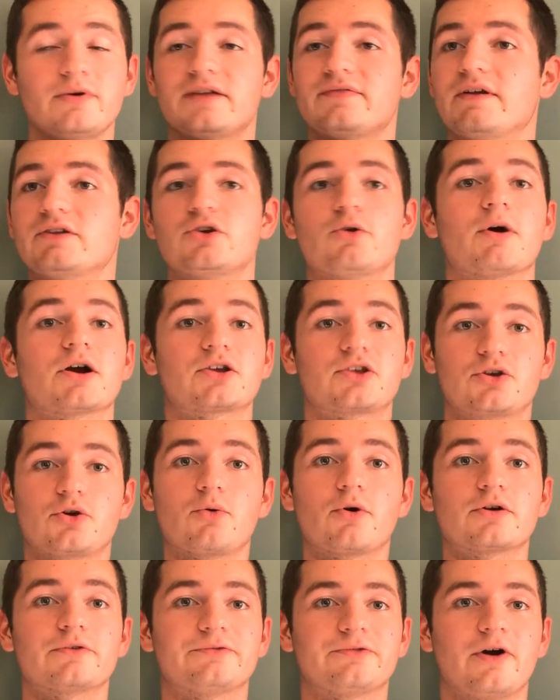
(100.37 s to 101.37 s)
and then you are
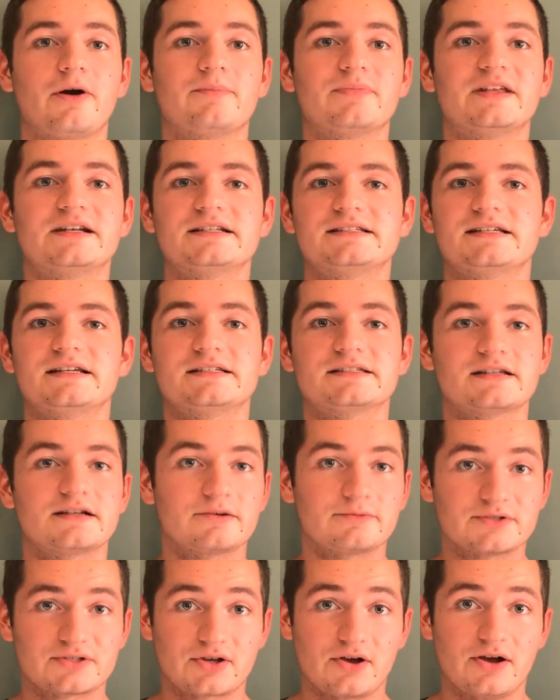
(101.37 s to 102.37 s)
cured from the disease that
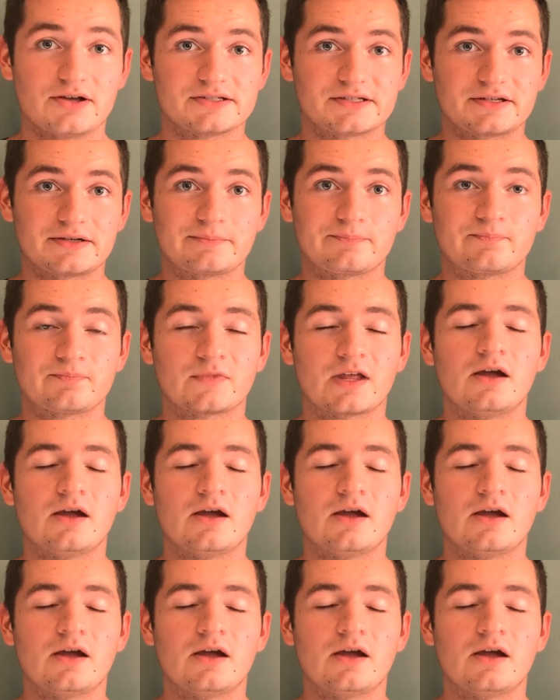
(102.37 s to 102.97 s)
it was causing.